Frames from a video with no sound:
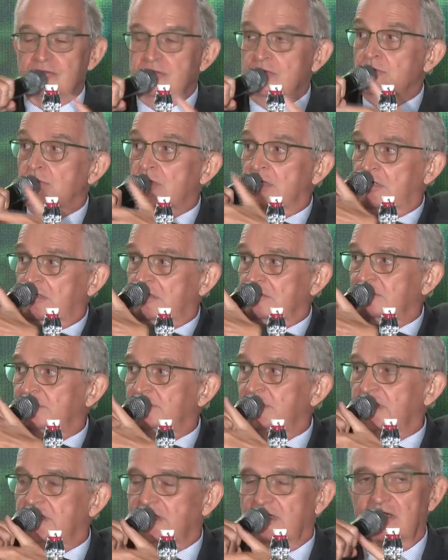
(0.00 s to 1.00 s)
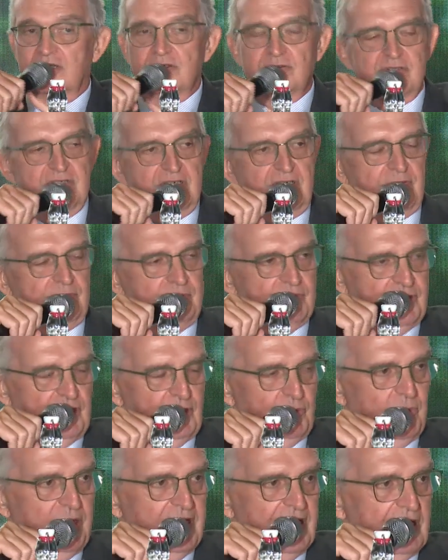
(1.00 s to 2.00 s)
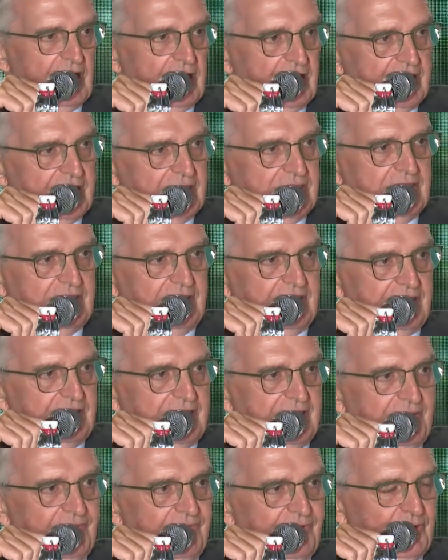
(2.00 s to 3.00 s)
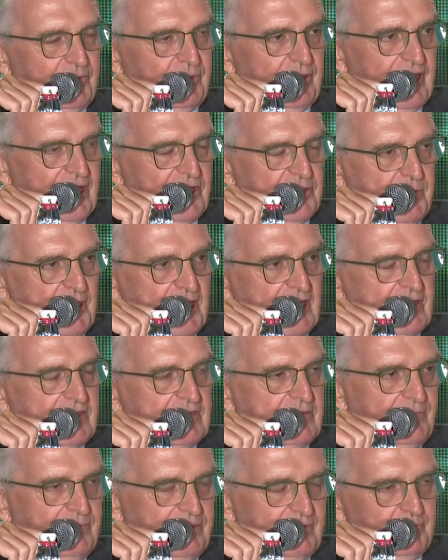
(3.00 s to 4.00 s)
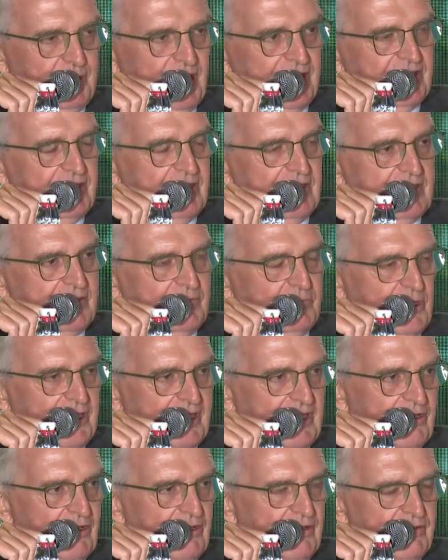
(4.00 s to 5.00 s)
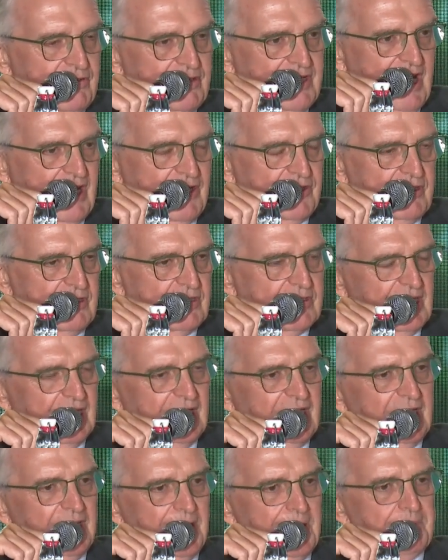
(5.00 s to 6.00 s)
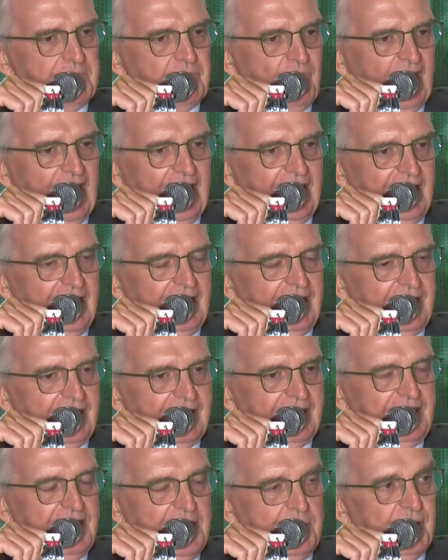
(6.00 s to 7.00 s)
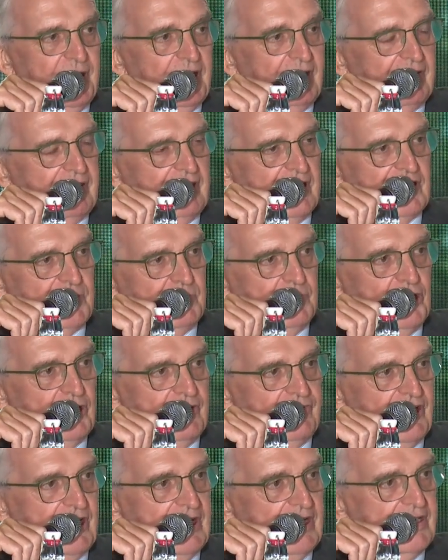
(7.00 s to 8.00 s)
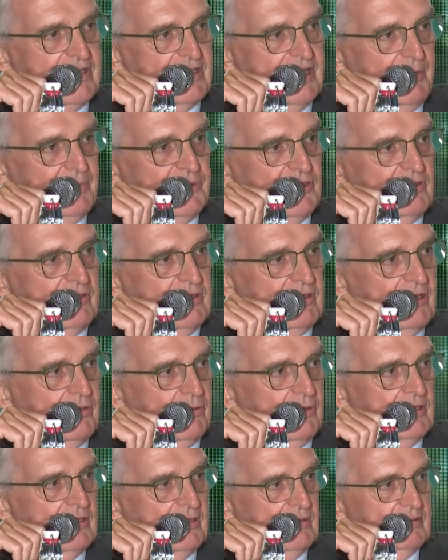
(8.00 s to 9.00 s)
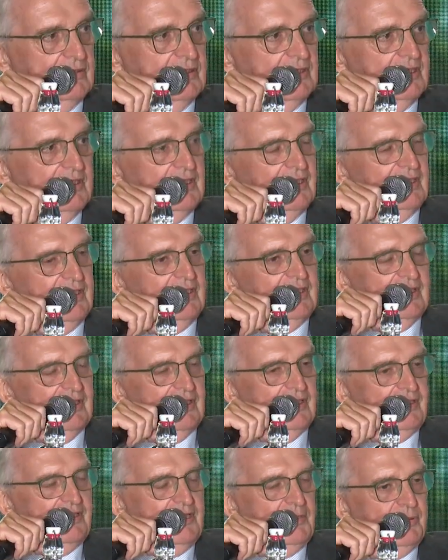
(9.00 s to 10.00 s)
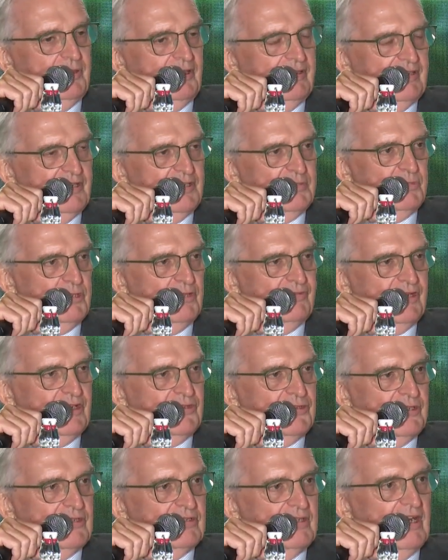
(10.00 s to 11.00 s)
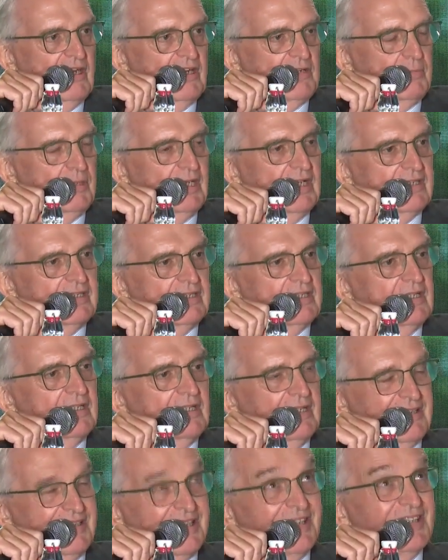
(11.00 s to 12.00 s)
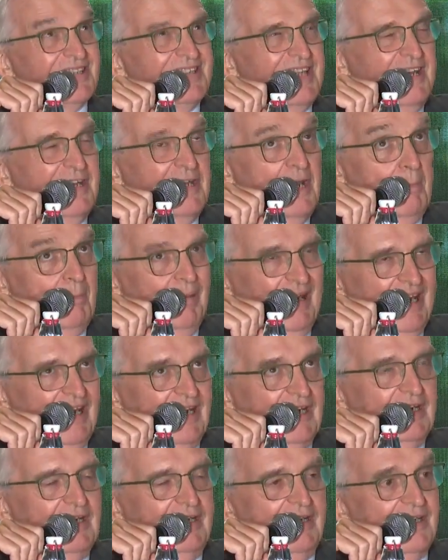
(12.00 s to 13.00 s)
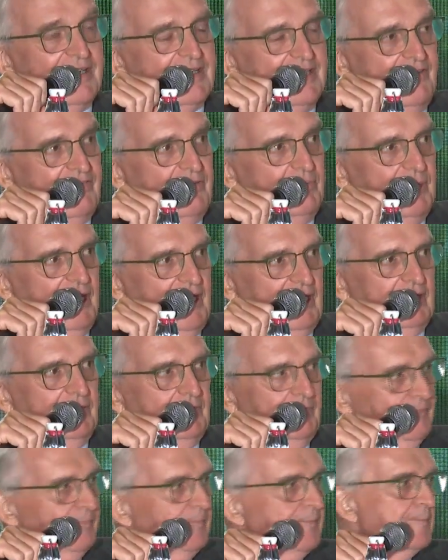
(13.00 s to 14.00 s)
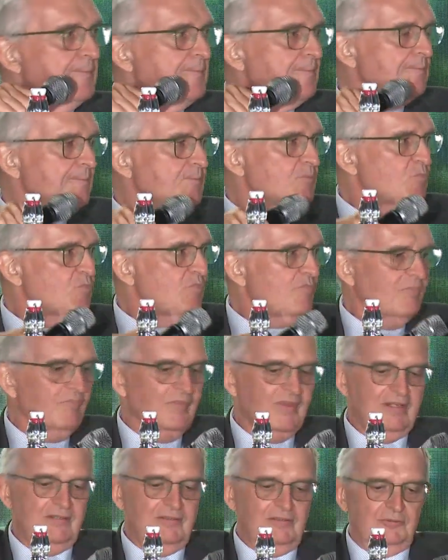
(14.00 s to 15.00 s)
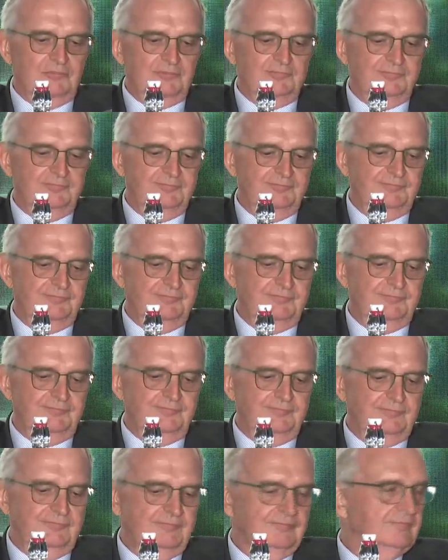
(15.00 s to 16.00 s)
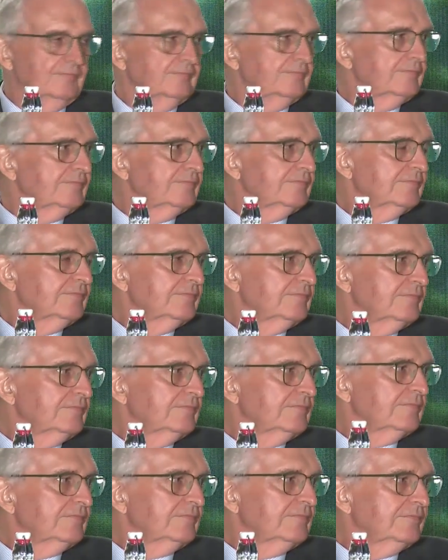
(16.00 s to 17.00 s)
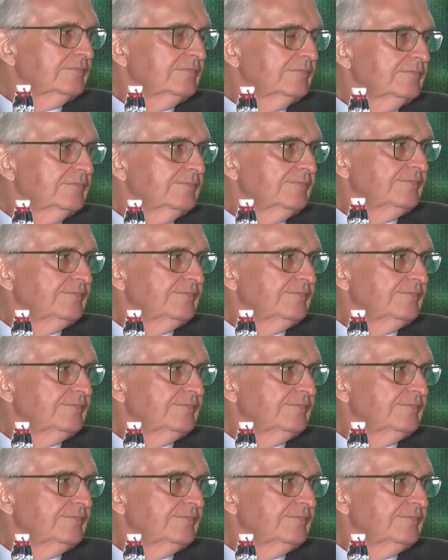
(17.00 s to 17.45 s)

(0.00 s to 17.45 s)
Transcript: you are at BDO, so we are at Comfort with SBS buses and with our own taxis. Keeping things moving is absolutely critical, and keeping things moving sustainably is even better. So, and this is what I hear, right, from both of you, is that